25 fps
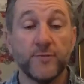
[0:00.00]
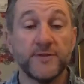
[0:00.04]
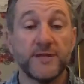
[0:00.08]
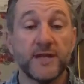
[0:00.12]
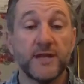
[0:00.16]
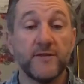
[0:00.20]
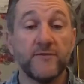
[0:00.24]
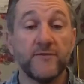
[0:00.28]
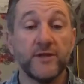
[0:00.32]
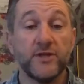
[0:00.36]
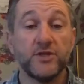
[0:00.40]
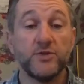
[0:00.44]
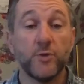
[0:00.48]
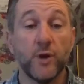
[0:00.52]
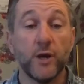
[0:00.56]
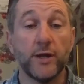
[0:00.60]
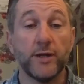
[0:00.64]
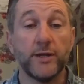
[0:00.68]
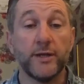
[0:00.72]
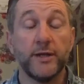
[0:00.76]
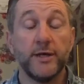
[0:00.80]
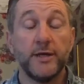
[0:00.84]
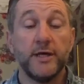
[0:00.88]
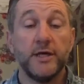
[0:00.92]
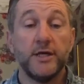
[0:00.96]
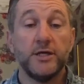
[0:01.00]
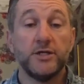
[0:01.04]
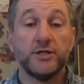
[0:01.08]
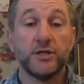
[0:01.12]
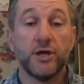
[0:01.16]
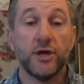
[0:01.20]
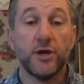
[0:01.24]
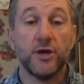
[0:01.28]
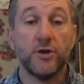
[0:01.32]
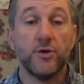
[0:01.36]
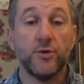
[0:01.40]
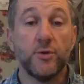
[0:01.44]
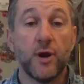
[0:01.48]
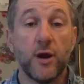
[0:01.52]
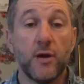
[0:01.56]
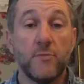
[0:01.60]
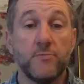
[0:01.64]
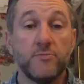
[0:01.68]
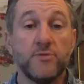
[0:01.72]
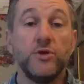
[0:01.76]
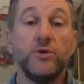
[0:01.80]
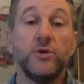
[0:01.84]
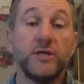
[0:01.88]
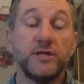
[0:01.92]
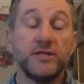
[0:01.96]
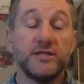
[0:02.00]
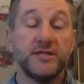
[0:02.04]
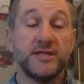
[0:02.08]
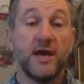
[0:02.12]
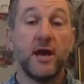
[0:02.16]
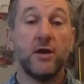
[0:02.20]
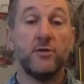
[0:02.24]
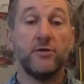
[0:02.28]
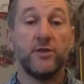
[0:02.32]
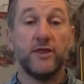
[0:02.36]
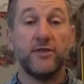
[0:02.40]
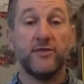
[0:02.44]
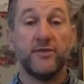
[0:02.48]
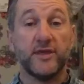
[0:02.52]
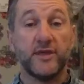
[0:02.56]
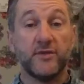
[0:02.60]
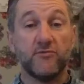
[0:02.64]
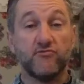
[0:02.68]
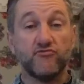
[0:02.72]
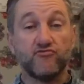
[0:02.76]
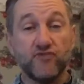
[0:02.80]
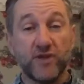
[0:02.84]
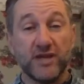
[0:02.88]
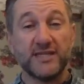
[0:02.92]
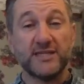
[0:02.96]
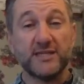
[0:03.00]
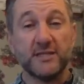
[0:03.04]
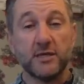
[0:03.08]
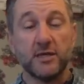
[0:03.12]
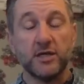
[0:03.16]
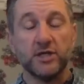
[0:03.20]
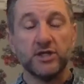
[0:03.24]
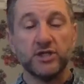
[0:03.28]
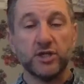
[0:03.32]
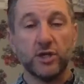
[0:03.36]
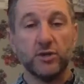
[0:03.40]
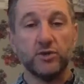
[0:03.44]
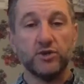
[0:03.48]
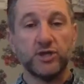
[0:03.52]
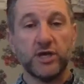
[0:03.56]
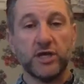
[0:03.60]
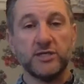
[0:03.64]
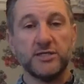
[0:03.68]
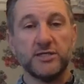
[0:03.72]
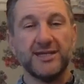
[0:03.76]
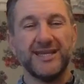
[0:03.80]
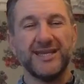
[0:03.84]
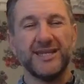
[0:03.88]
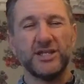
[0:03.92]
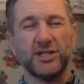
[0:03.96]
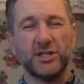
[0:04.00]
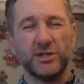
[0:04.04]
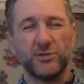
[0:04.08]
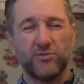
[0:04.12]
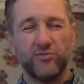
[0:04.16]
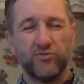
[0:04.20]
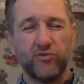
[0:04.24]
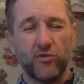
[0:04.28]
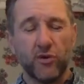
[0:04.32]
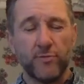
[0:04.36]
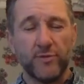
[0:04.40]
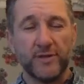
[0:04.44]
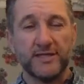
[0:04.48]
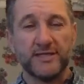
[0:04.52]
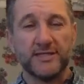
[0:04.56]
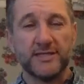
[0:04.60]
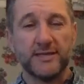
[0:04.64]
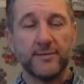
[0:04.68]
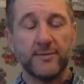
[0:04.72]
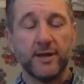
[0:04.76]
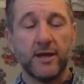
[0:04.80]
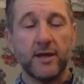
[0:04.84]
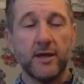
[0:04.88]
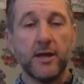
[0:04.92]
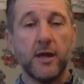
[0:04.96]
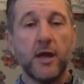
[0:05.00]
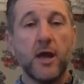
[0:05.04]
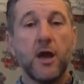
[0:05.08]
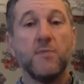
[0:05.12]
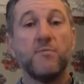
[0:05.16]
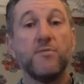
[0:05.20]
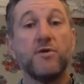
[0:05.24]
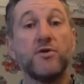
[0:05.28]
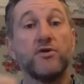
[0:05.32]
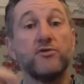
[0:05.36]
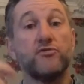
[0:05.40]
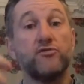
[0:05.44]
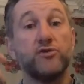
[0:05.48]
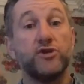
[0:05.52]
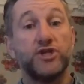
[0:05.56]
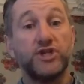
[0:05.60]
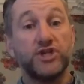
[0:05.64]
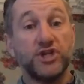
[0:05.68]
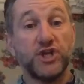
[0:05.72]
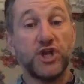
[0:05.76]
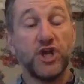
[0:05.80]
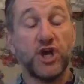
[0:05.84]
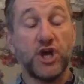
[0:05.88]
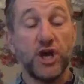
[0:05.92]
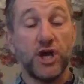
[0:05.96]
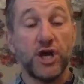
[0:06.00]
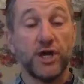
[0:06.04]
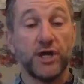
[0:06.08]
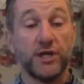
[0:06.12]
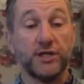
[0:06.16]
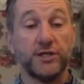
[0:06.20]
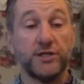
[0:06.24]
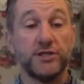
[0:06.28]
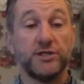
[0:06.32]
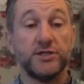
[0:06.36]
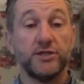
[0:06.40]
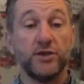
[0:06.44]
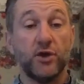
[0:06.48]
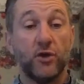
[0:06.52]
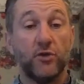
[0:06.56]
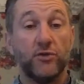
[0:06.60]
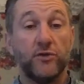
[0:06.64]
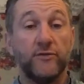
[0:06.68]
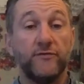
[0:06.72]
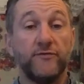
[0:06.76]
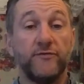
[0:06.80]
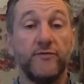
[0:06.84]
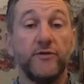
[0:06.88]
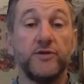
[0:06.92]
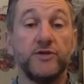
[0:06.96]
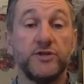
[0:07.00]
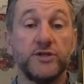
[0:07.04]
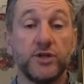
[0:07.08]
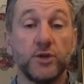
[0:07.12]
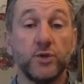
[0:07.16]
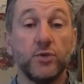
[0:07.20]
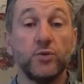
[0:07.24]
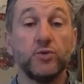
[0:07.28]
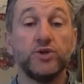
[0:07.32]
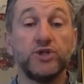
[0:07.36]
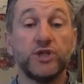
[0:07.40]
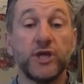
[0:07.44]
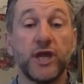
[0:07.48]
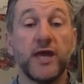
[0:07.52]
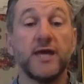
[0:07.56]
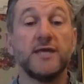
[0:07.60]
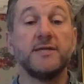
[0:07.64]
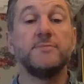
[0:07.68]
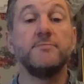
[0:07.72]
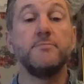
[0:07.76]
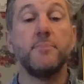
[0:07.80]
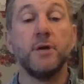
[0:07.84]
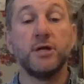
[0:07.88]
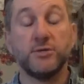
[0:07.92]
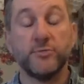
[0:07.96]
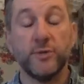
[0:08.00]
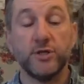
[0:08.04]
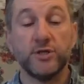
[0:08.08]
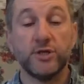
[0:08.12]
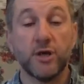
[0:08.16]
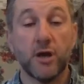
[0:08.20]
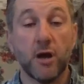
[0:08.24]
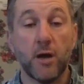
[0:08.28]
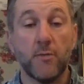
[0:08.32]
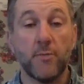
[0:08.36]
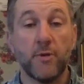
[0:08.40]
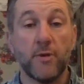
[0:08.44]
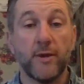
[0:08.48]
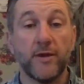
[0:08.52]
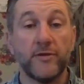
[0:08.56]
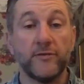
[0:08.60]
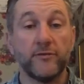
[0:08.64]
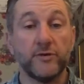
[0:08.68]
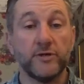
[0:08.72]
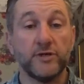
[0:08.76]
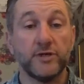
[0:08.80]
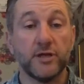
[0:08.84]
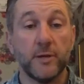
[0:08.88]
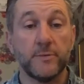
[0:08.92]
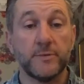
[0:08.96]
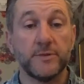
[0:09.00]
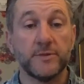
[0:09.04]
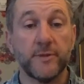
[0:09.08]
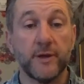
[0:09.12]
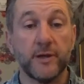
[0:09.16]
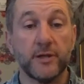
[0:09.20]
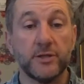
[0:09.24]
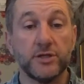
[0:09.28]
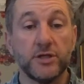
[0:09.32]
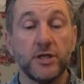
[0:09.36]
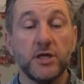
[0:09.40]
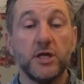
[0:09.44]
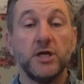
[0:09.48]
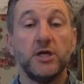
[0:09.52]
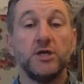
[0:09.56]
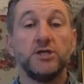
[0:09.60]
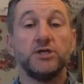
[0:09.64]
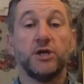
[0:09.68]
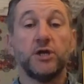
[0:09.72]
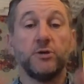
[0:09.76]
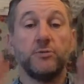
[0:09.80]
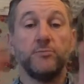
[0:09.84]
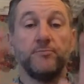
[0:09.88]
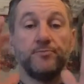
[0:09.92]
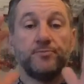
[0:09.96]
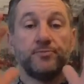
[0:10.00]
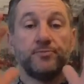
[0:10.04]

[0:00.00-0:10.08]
of each one. So you can tell that the risk associated each is probably similar, but the returns on the FTSE All Share is much, much higher, by about 3 times as much. So